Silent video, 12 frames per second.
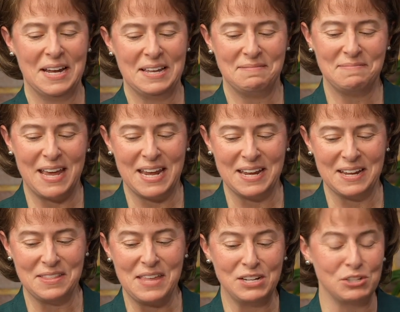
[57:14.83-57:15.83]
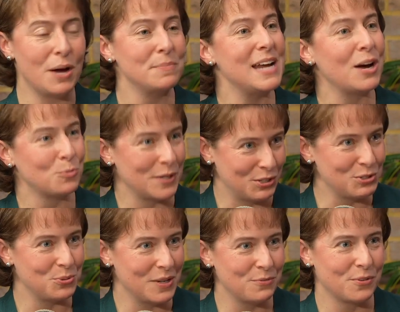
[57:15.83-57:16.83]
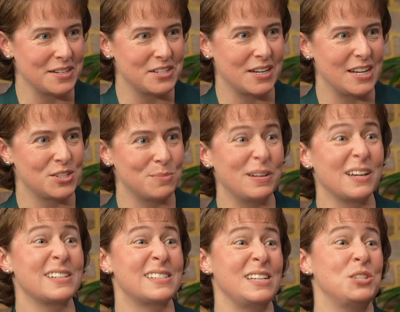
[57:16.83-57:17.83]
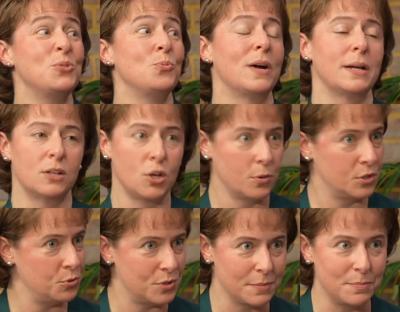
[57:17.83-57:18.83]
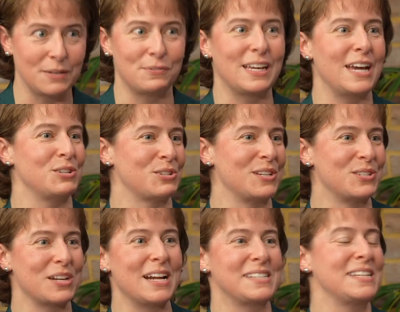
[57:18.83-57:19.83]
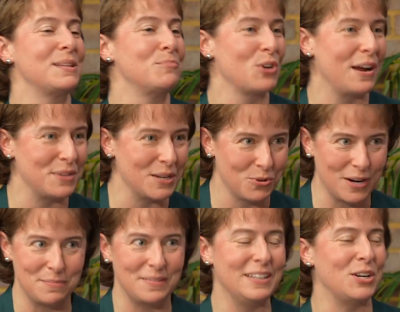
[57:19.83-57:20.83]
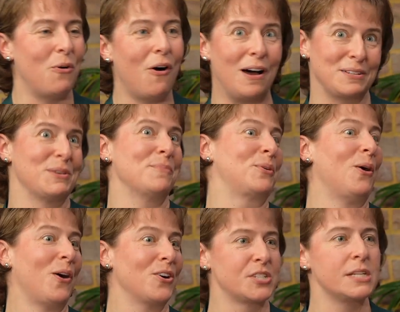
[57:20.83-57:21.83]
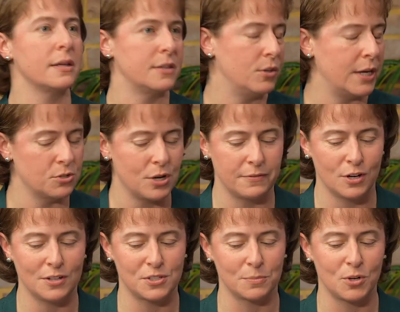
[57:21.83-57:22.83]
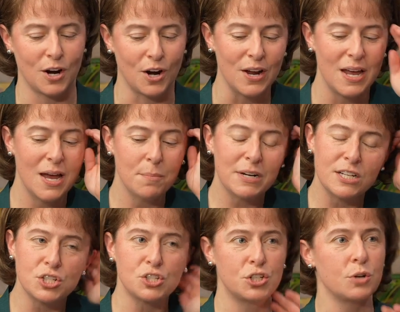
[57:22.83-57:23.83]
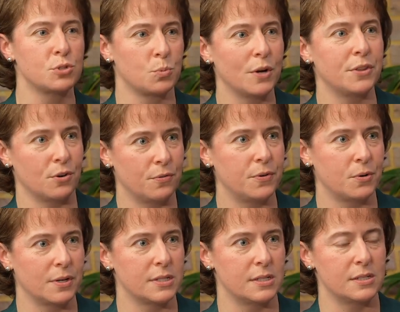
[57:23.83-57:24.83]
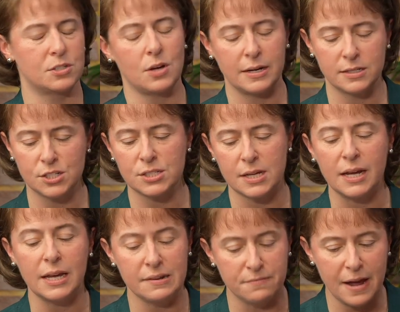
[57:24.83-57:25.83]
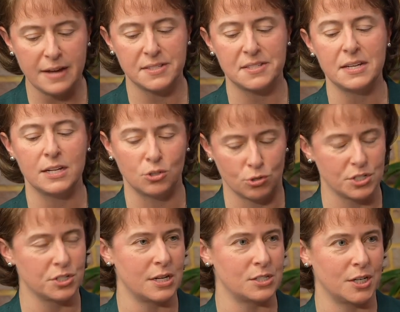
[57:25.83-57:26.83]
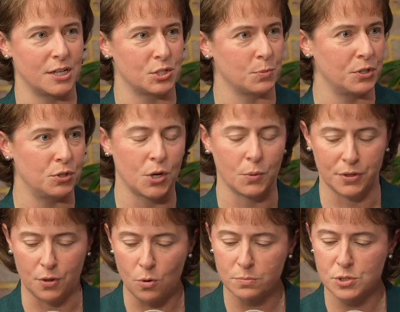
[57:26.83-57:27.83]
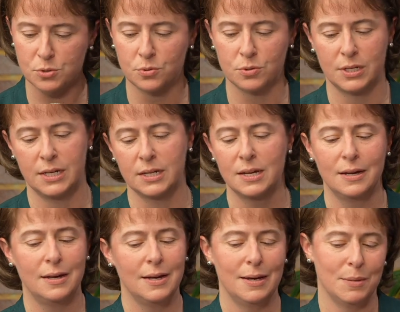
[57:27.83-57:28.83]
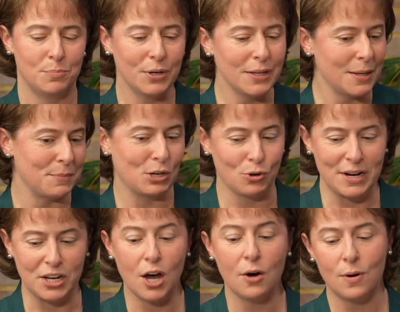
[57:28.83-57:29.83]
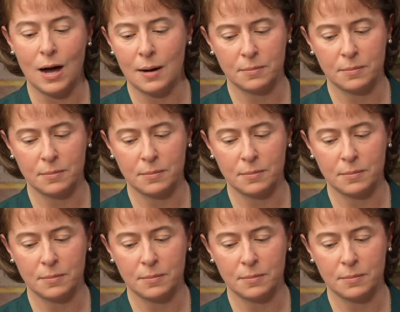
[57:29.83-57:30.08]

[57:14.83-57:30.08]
they dumb down what they're doing for education because they do want to go do some big vacations. And I see them driving great, awesome cars, and not that you can't drive an awesome car, but it just shows where their focus is. So I just say invest in a Christian education, whether you go with homeschooling, putting them in a great co-op,